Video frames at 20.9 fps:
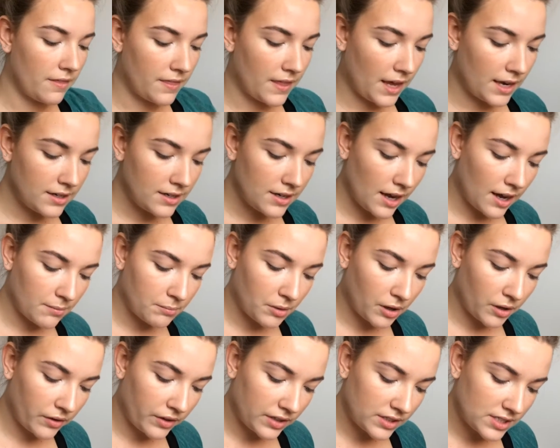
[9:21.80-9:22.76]
Then I'm
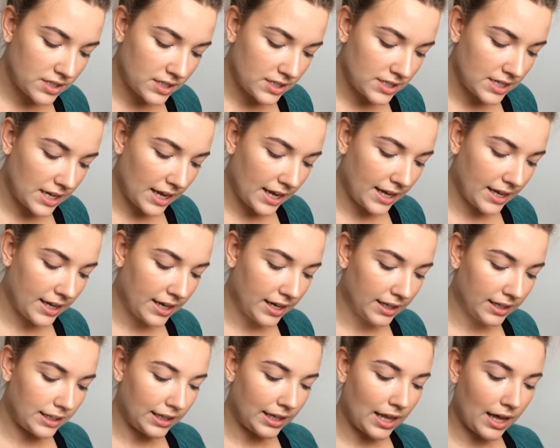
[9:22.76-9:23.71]
going to
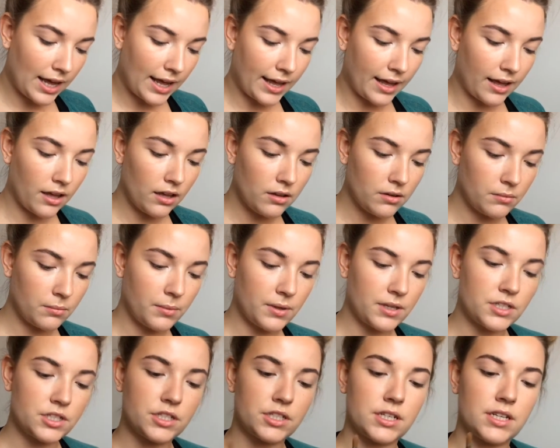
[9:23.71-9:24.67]
take Liar,
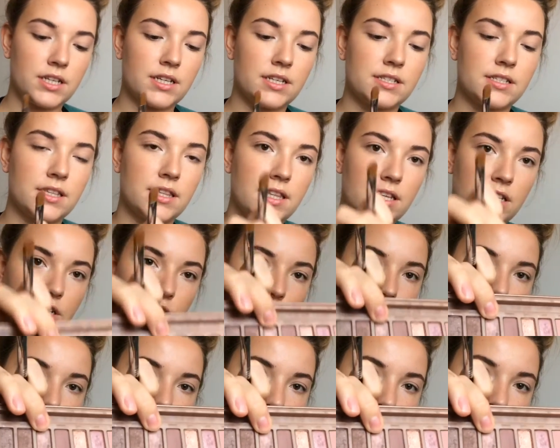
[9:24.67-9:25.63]
which is this
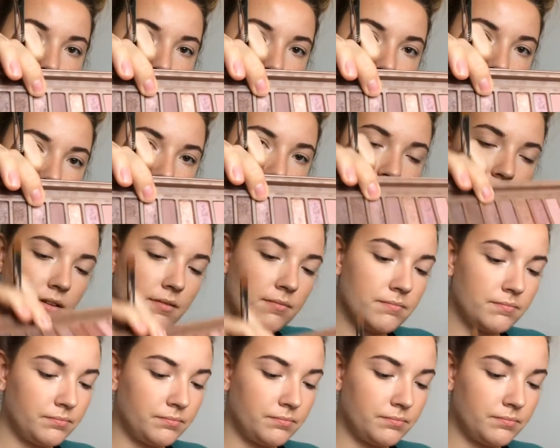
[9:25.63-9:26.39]
shade right here,